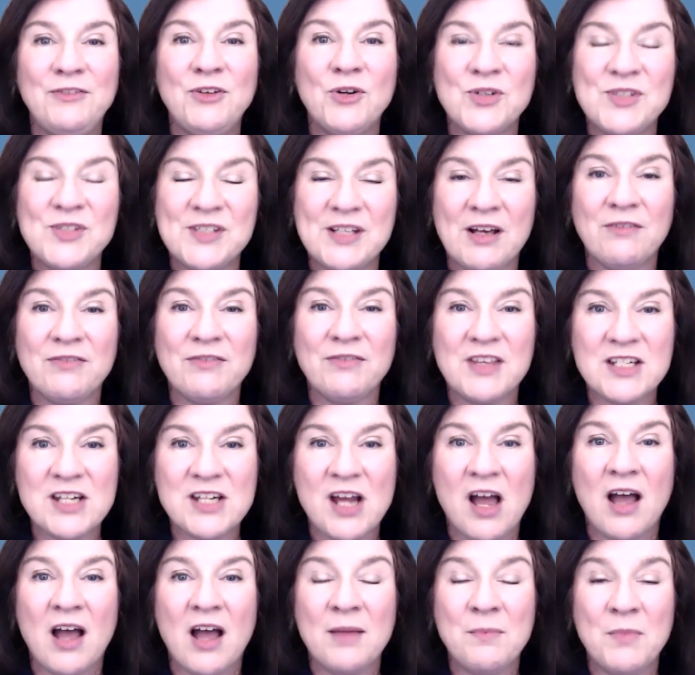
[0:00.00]
yourself the
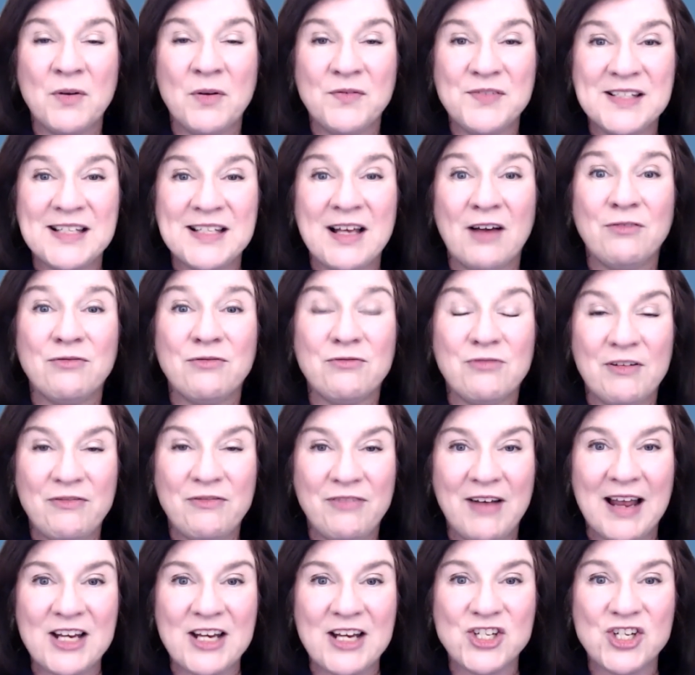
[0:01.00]
time of
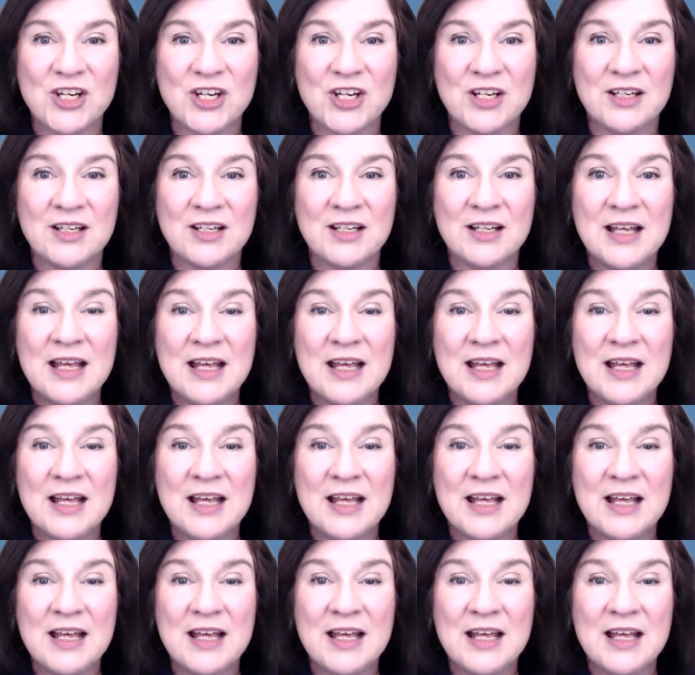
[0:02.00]
self-reflection,